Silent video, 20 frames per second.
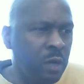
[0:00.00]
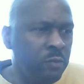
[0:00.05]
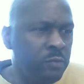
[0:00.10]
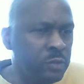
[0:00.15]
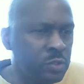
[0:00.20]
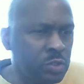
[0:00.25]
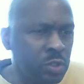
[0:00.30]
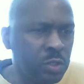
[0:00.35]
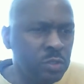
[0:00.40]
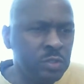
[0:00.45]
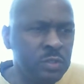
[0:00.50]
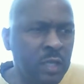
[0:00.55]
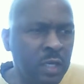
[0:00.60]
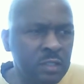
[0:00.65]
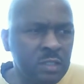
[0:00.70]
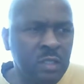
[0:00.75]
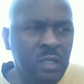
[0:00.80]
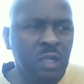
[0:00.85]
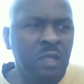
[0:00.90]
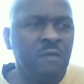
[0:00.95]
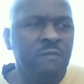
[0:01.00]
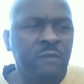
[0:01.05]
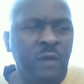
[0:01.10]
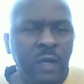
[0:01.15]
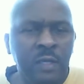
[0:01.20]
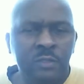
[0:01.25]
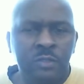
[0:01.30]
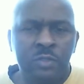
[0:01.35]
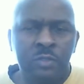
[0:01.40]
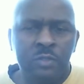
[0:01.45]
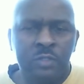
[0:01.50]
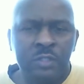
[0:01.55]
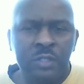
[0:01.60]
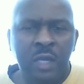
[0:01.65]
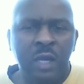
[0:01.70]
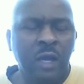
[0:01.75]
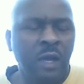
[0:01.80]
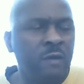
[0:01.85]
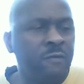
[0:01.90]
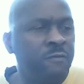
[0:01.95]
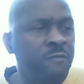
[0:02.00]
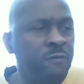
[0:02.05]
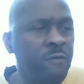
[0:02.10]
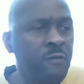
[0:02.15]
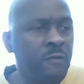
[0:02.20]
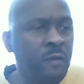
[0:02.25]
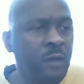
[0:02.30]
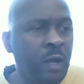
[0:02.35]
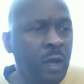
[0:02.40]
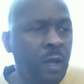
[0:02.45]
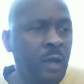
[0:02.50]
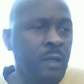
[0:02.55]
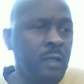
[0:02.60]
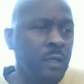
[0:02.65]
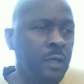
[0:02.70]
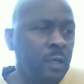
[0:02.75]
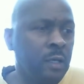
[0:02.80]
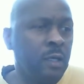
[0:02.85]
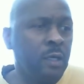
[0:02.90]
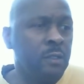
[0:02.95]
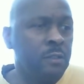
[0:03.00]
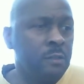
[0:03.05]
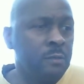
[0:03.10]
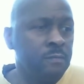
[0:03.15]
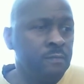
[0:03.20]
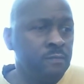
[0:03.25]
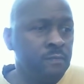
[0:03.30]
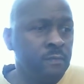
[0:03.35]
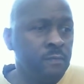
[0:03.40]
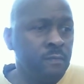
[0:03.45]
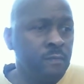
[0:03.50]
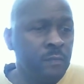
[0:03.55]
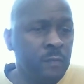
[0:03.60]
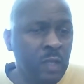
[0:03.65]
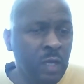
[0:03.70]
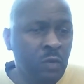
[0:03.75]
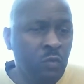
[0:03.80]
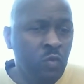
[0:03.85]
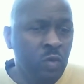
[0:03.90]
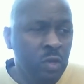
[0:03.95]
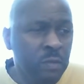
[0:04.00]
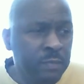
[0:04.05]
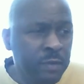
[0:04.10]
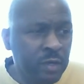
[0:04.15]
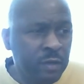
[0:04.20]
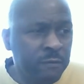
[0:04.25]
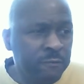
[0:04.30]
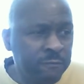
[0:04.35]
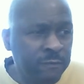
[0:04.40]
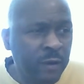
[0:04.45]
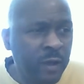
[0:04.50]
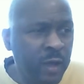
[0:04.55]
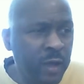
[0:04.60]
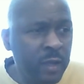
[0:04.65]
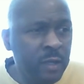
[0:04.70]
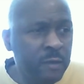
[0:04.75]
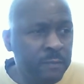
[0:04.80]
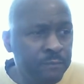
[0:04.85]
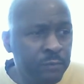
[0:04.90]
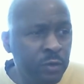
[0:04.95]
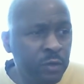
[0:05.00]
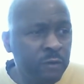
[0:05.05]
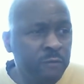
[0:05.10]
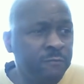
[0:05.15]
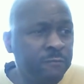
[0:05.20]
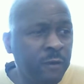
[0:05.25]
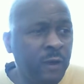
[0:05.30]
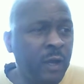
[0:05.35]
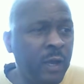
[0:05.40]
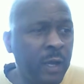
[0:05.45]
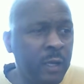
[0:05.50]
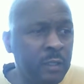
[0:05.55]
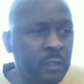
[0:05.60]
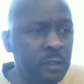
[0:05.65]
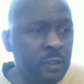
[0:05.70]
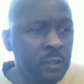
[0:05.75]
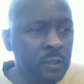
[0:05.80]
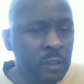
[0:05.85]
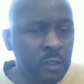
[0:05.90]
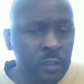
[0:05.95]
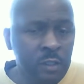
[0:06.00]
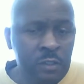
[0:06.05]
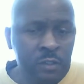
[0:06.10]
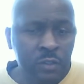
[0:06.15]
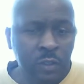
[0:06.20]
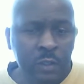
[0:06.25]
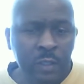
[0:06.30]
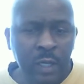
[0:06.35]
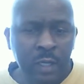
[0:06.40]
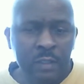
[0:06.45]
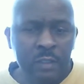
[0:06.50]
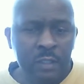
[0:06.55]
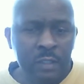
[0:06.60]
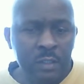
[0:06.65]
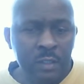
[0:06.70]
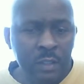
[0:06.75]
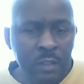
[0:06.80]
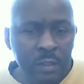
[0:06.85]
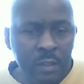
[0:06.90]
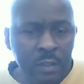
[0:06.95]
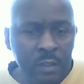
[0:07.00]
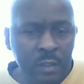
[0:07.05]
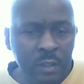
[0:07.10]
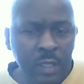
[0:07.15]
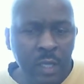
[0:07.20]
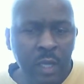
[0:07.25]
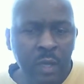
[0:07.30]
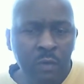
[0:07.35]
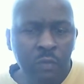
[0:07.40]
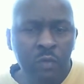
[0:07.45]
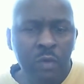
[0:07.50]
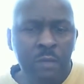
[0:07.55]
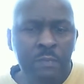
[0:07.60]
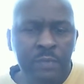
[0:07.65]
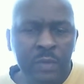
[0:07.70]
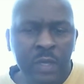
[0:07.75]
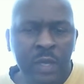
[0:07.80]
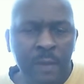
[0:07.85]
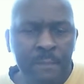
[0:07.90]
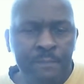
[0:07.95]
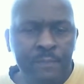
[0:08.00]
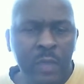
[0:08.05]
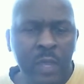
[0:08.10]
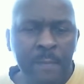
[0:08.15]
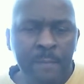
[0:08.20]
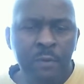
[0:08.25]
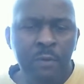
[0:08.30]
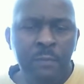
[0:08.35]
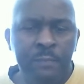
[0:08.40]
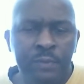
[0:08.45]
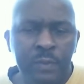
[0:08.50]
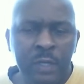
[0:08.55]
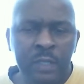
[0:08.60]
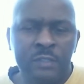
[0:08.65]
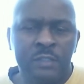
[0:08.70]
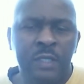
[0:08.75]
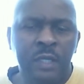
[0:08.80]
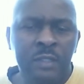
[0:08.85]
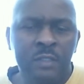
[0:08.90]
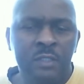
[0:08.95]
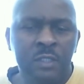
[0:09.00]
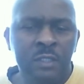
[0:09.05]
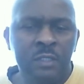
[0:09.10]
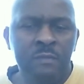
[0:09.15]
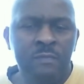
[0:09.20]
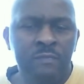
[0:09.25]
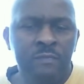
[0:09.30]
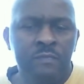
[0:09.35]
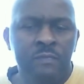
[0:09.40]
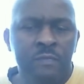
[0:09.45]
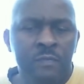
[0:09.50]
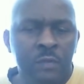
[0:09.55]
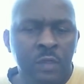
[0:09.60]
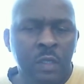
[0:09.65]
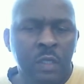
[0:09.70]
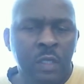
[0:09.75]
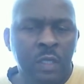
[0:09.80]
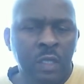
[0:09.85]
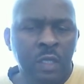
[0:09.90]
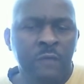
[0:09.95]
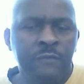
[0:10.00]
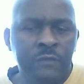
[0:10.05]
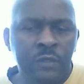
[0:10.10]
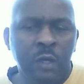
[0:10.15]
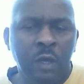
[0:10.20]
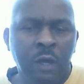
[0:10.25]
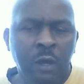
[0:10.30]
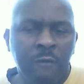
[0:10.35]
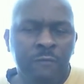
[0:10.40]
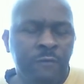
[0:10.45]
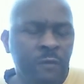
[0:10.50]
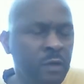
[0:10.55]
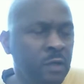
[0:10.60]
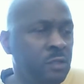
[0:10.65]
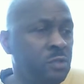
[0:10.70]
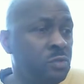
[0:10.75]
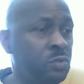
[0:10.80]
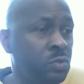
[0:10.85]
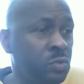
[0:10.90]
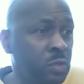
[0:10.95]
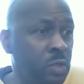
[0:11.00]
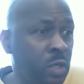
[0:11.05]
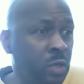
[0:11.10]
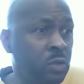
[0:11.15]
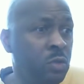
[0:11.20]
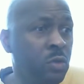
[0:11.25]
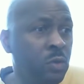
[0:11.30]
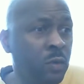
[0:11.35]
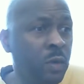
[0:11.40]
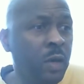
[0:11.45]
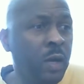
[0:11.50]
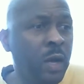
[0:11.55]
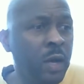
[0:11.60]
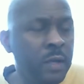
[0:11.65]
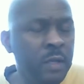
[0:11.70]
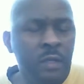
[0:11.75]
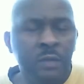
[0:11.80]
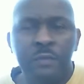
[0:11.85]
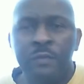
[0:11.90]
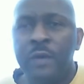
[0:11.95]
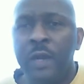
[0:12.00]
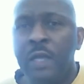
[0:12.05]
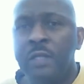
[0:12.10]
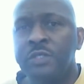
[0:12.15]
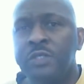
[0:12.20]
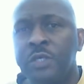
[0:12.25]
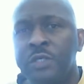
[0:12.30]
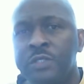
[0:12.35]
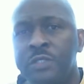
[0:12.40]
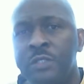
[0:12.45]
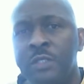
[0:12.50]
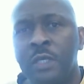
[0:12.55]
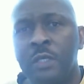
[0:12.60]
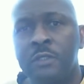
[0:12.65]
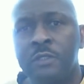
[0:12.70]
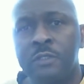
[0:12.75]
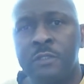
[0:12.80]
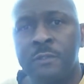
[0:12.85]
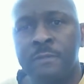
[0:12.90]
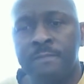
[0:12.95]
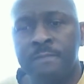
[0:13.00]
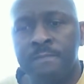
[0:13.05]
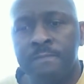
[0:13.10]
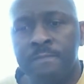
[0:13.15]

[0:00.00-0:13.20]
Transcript: we chosen as Levites to serve our God. They will be refined, purified, so that there will be a people presenting gift offering to Yahweh in righteousness.